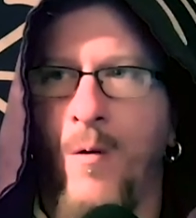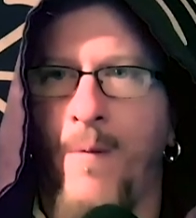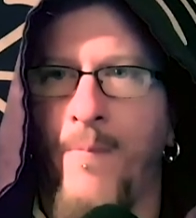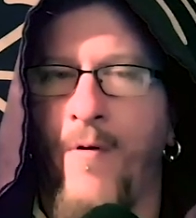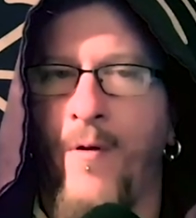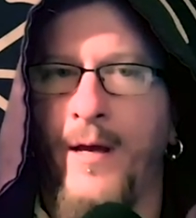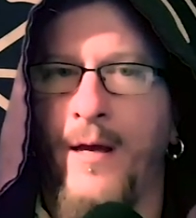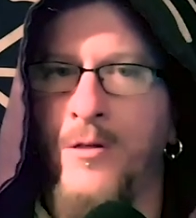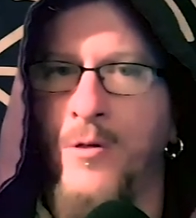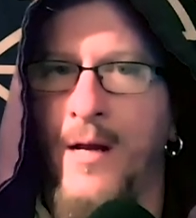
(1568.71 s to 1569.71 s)
or I'm falling
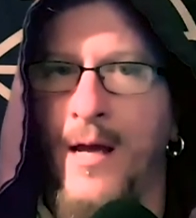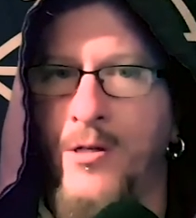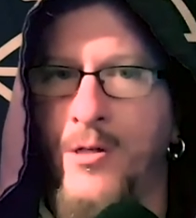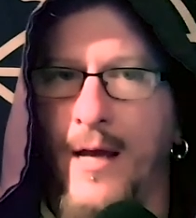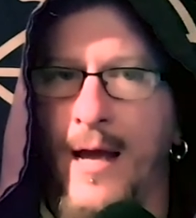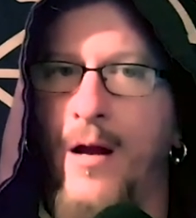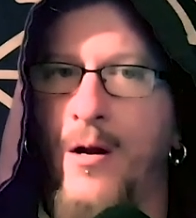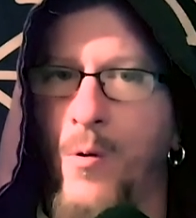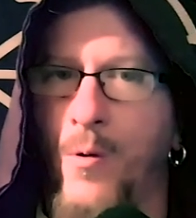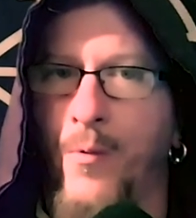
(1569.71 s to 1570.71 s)
into an age
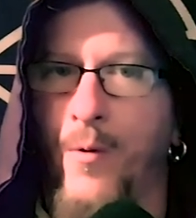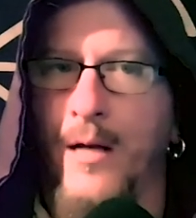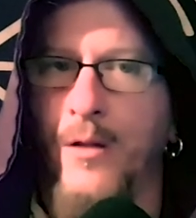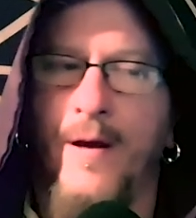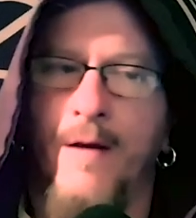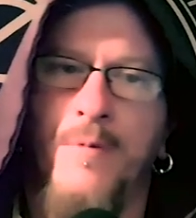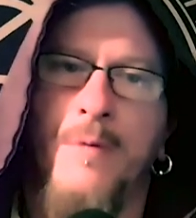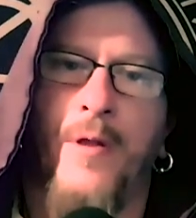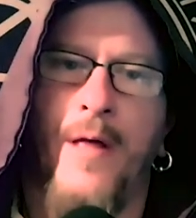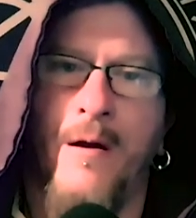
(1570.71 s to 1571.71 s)
category where I look at
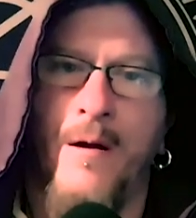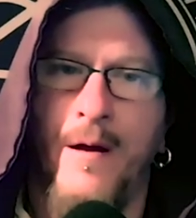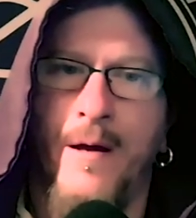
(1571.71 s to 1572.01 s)
people that are,